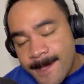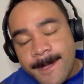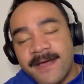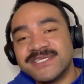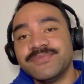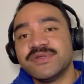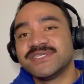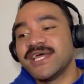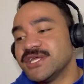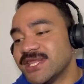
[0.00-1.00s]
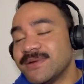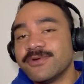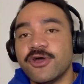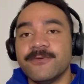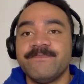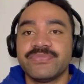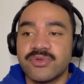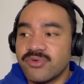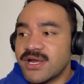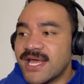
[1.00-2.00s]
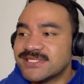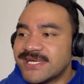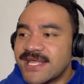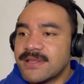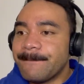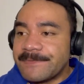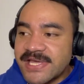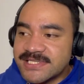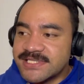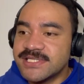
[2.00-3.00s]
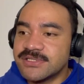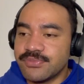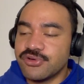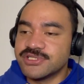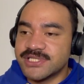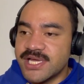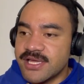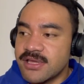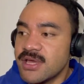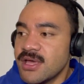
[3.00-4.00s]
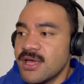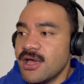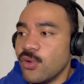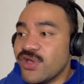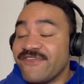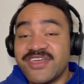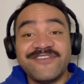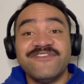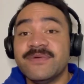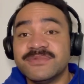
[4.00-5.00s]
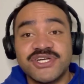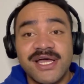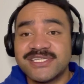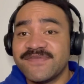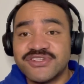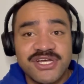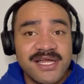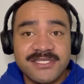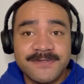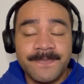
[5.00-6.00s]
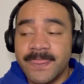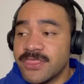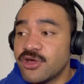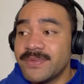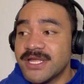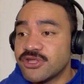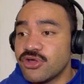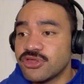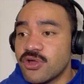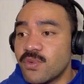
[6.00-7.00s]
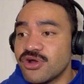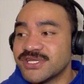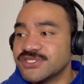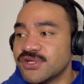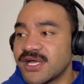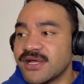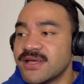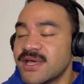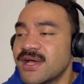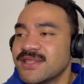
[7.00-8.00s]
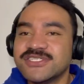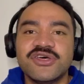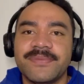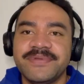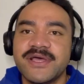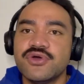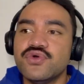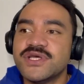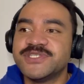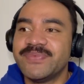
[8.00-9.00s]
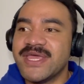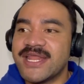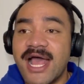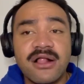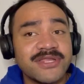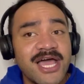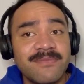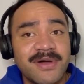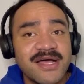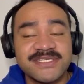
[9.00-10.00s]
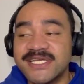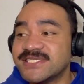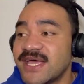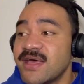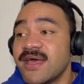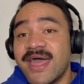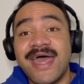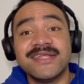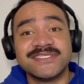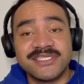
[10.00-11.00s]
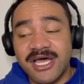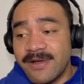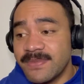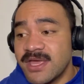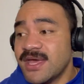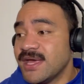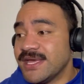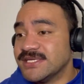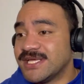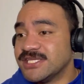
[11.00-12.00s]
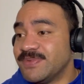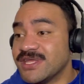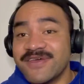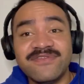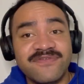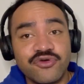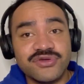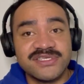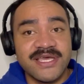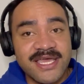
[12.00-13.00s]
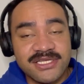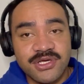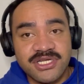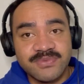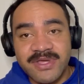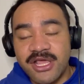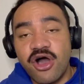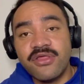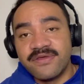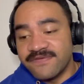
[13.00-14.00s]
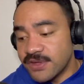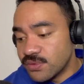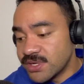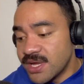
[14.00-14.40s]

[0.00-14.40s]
Simple as that, you let him go, right? Hasn't had the best season per se. We have given him chance after chance. You know what I mean? Don't worry. This is not like a, this is not a player who has been held down by us. He's had his time. He's been given fruit to eat, so to speak, on the field.